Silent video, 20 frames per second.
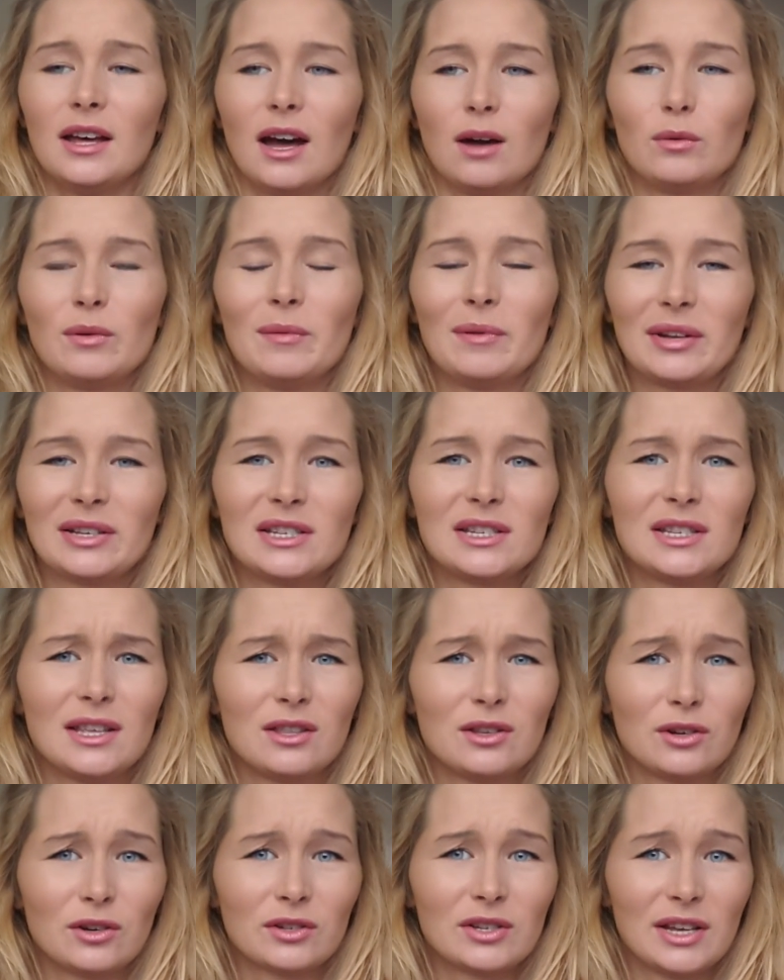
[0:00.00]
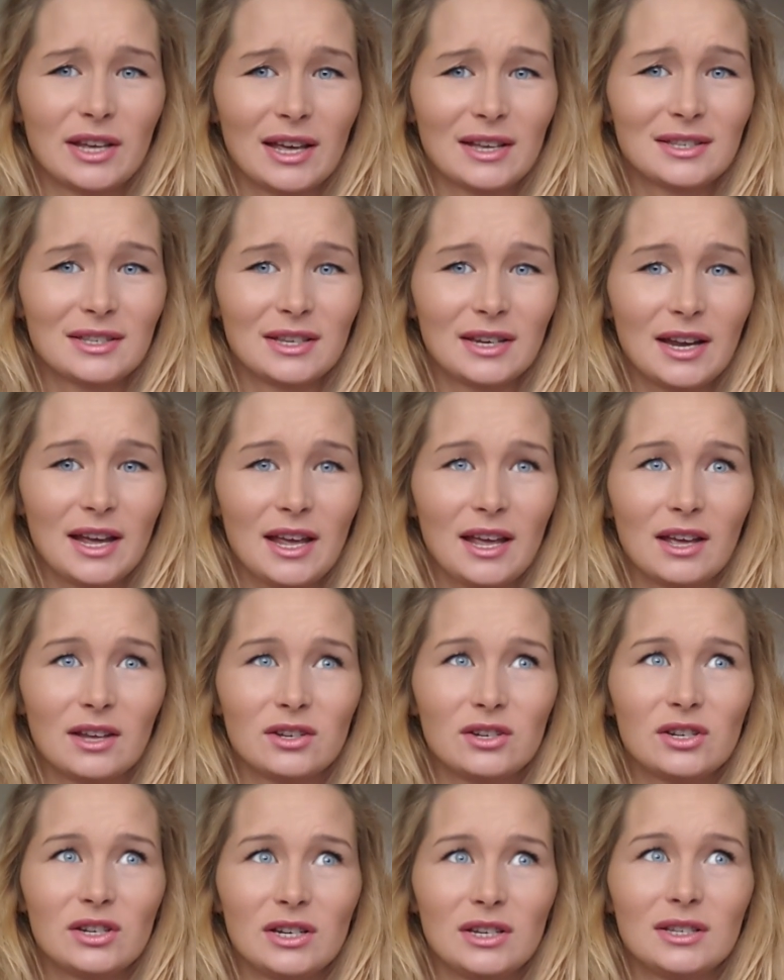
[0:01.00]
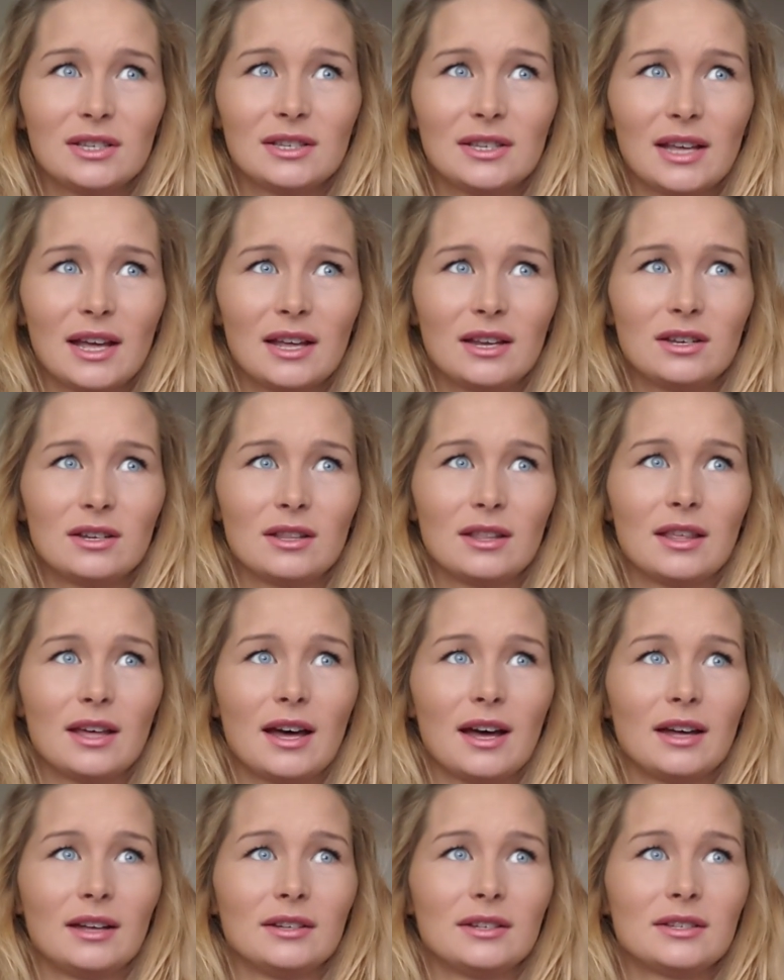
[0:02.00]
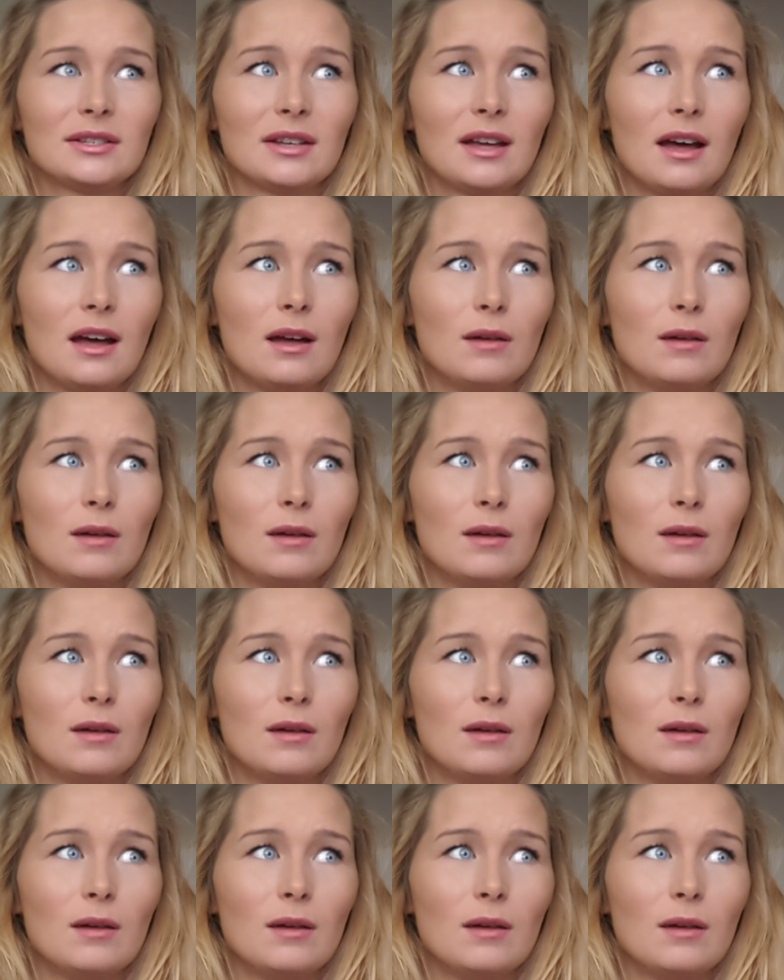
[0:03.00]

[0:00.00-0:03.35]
I went back to see the doctor yesterday, and she said that